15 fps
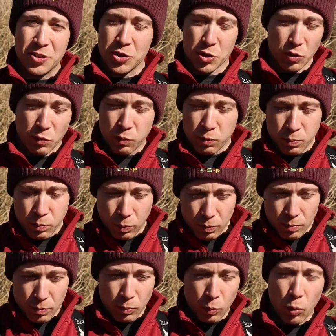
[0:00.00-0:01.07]
just sort of
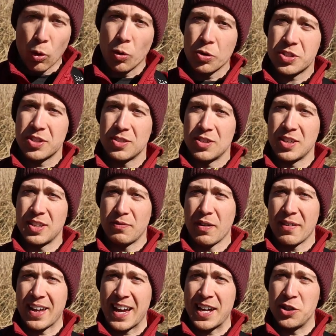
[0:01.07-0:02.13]
walked to the
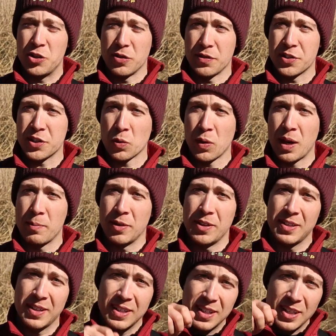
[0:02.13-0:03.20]
very edge of the swim
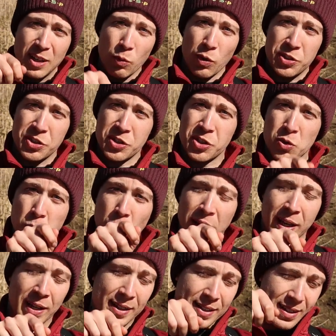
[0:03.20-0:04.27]
and went to
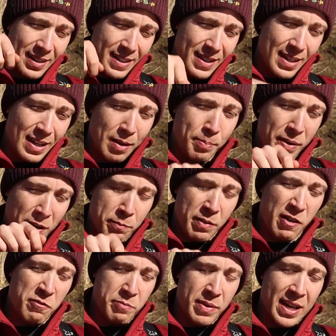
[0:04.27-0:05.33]
swing a big
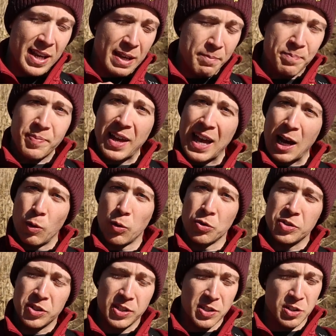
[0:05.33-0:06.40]
bit of meat out
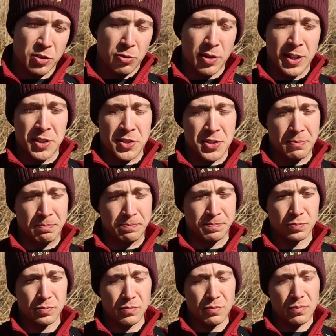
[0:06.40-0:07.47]
onto this crease.
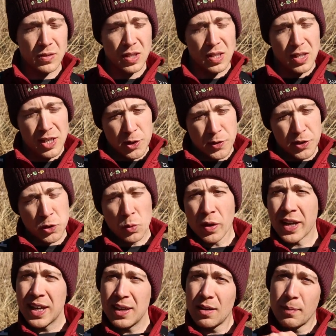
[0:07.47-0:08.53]
So I
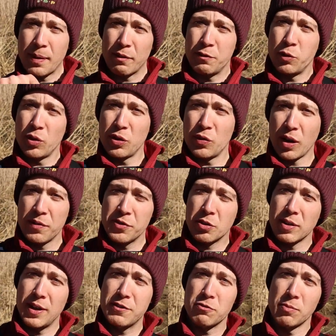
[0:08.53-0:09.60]
swung it about 45
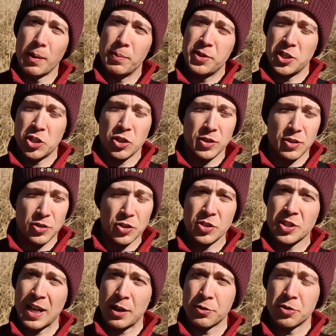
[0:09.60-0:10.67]
degrees from my position
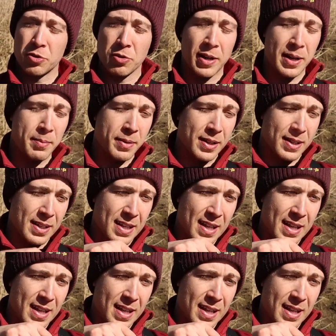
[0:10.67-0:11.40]
just downstream,